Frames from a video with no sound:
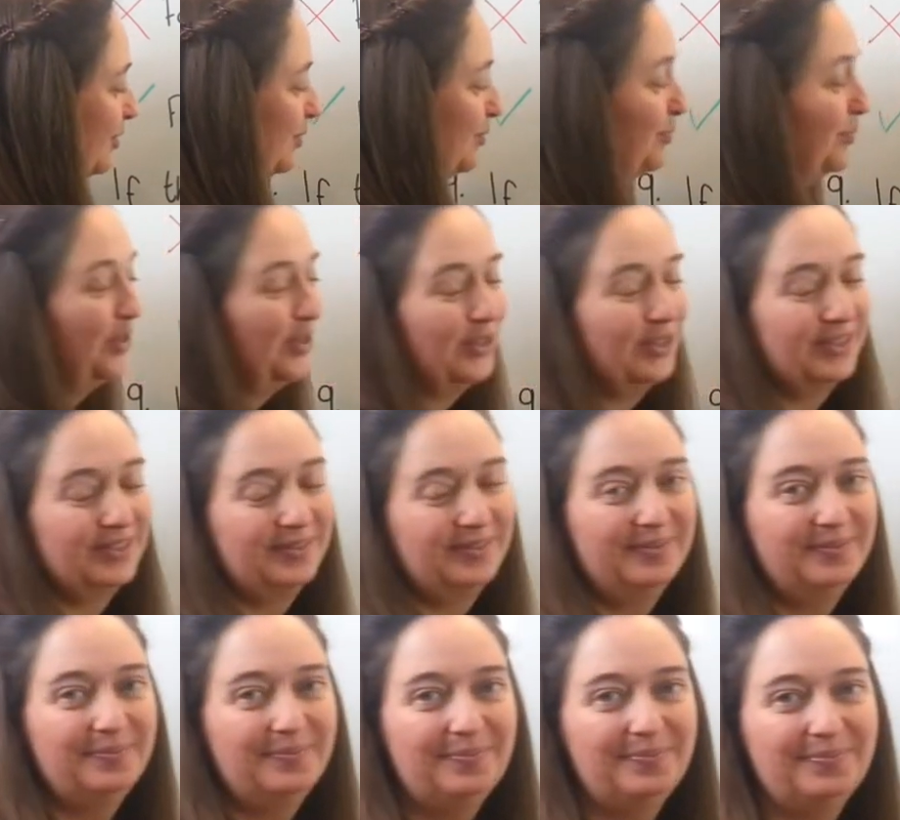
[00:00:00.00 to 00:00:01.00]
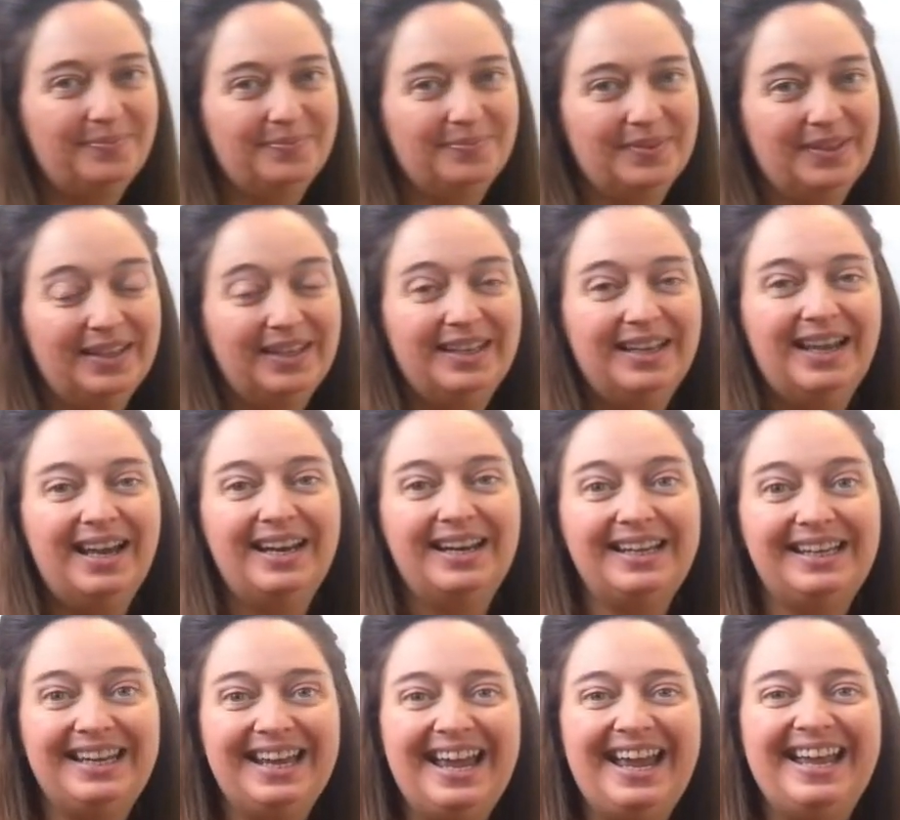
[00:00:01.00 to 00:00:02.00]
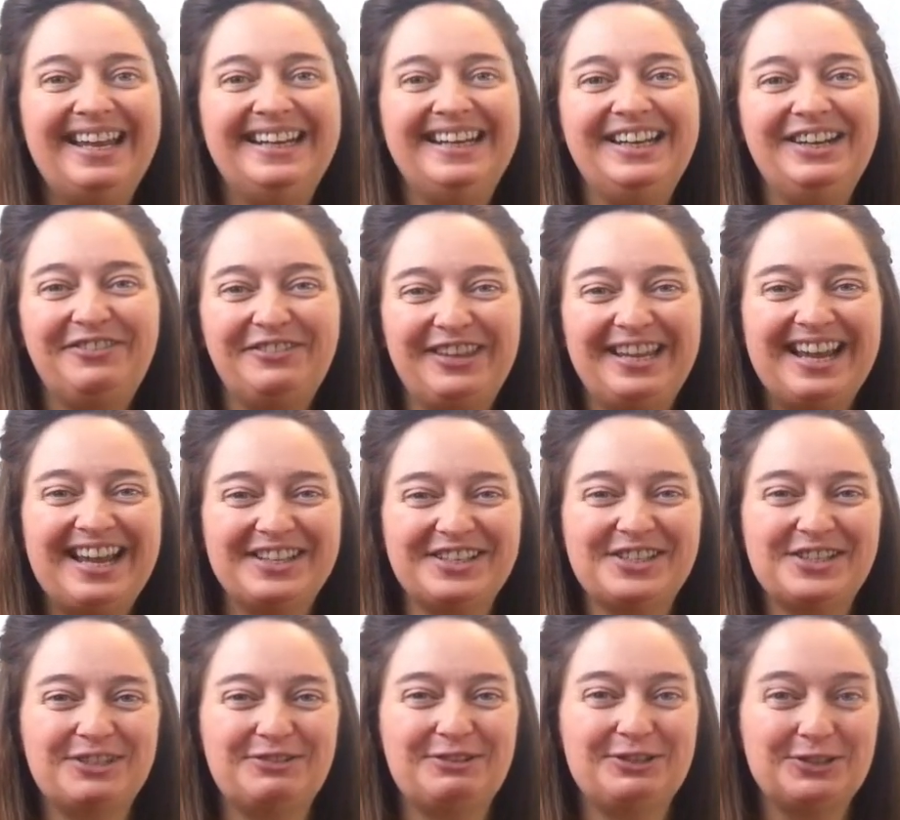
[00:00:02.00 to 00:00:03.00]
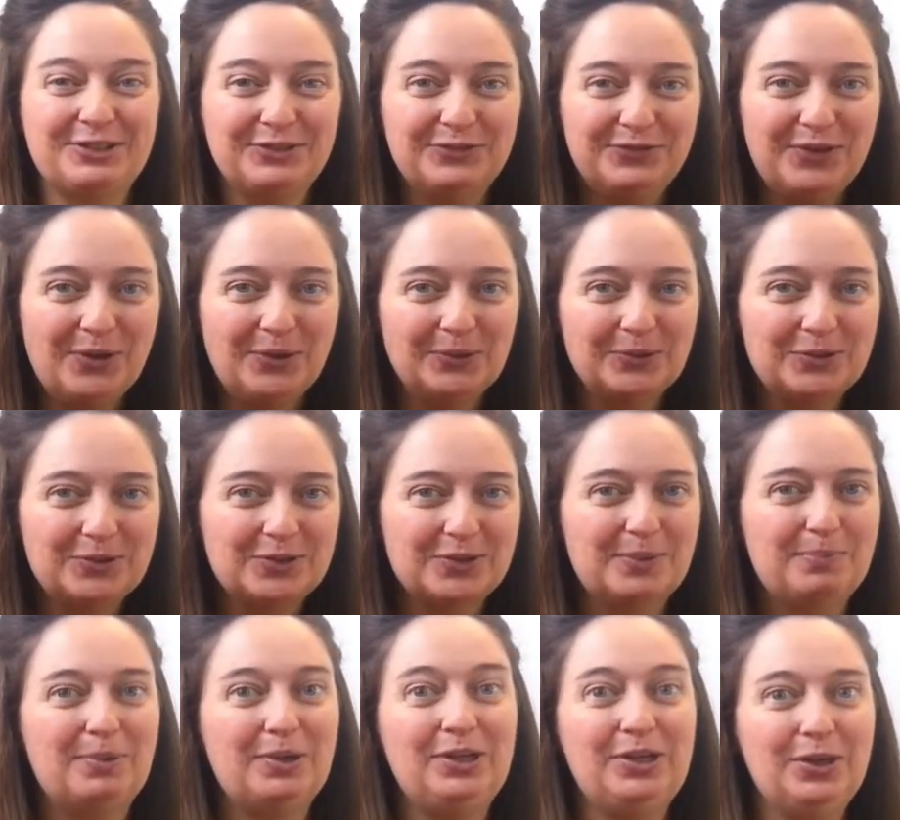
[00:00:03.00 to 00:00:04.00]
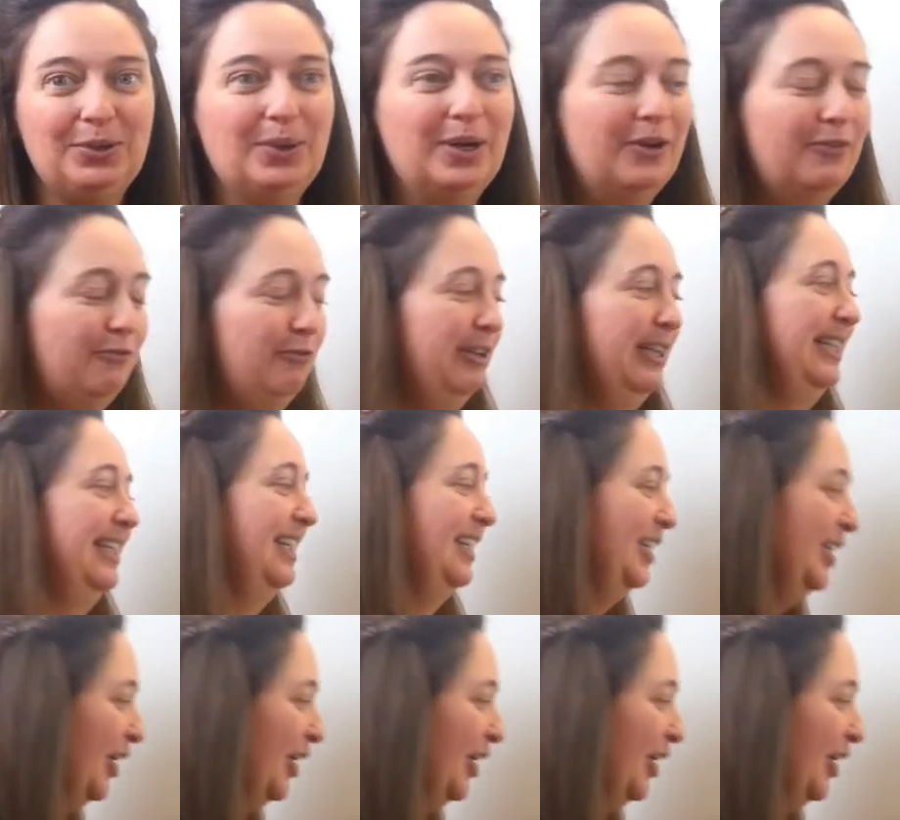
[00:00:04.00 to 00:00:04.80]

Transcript: is wrong. And again, if the answer is false but you have written